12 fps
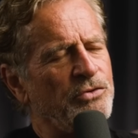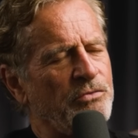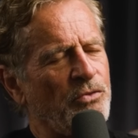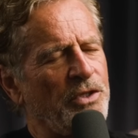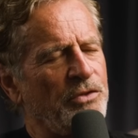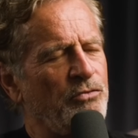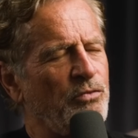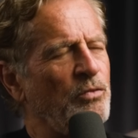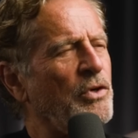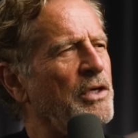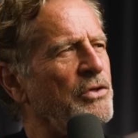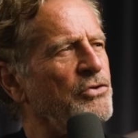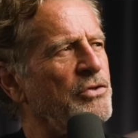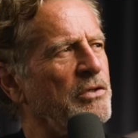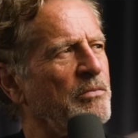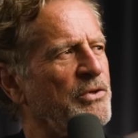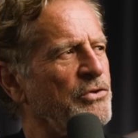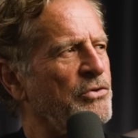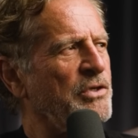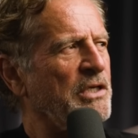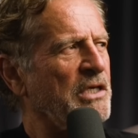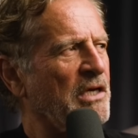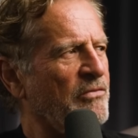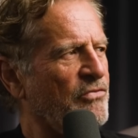I mean, you
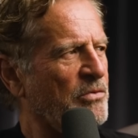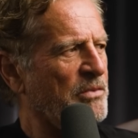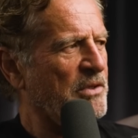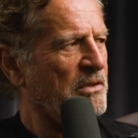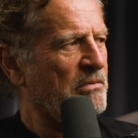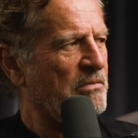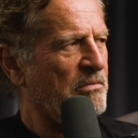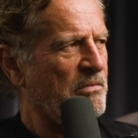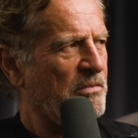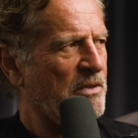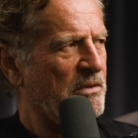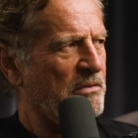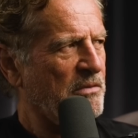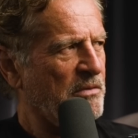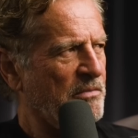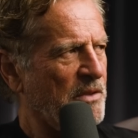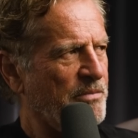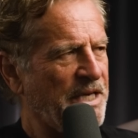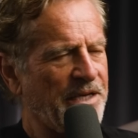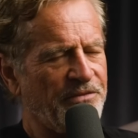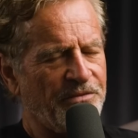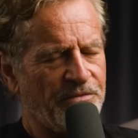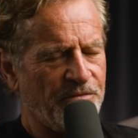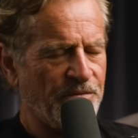didn't come from a
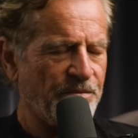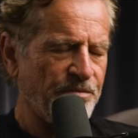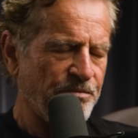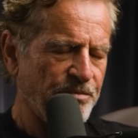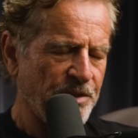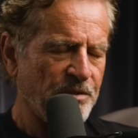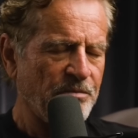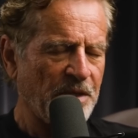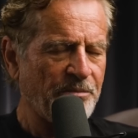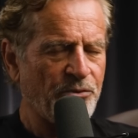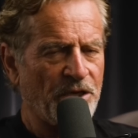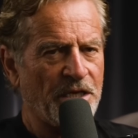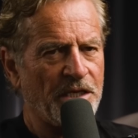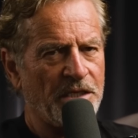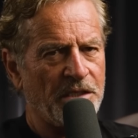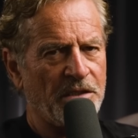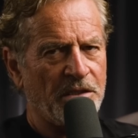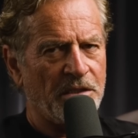bad, upbringing.